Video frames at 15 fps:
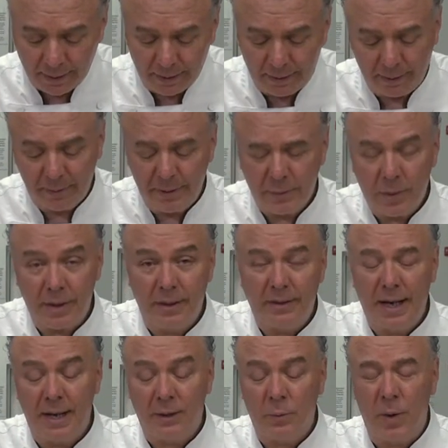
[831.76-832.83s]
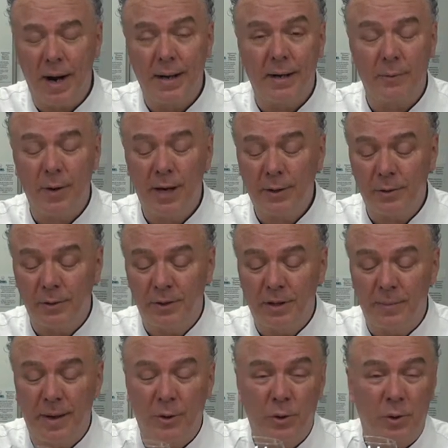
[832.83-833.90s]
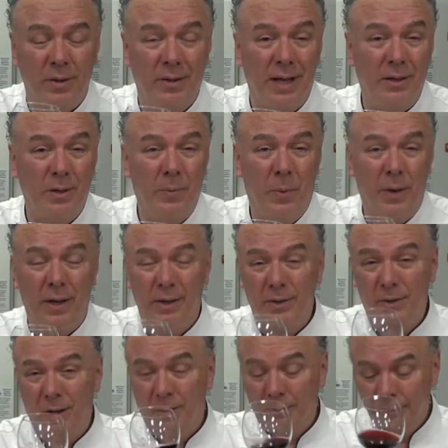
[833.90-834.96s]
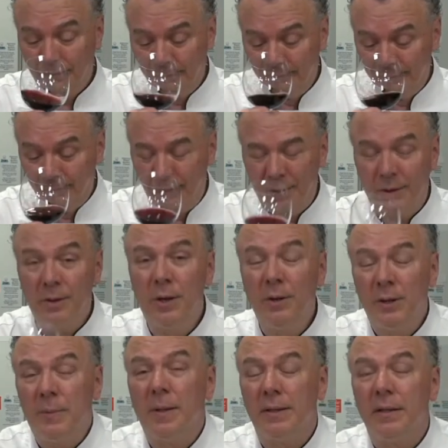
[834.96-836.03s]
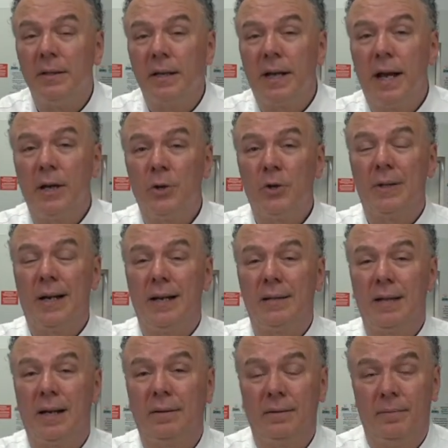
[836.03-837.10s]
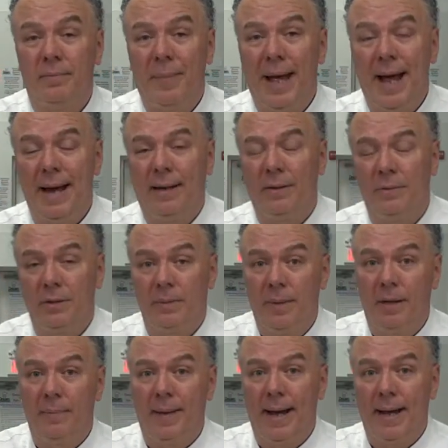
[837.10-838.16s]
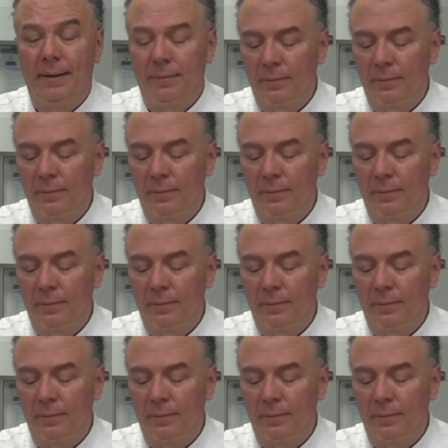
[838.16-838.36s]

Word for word: The reason why you taste wine at a restaurant is just to make sure it's not spoiled, so your nose is the best indication that it's not bad, it smell bad.